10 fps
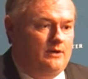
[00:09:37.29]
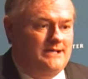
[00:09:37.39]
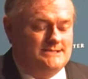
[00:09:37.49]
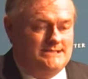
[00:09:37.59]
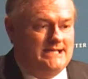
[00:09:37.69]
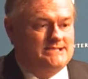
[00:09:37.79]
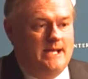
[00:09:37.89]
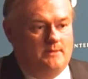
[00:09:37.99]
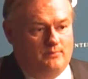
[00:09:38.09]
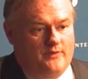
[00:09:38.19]
because it takes
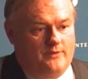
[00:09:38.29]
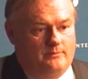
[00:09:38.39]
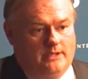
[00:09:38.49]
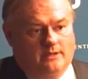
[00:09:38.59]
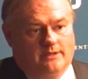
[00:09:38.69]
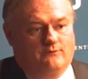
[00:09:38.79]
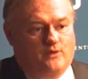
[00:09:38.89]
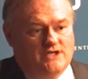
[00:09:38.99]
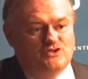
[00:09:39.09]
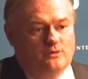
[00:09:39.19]
time to print the bill and
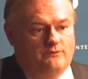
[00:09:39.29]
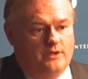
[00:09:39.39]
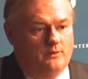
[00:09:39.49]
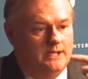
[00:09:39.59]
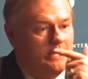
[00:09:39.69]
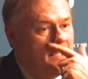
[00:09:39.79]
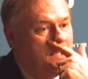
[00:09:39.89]
for us to review it.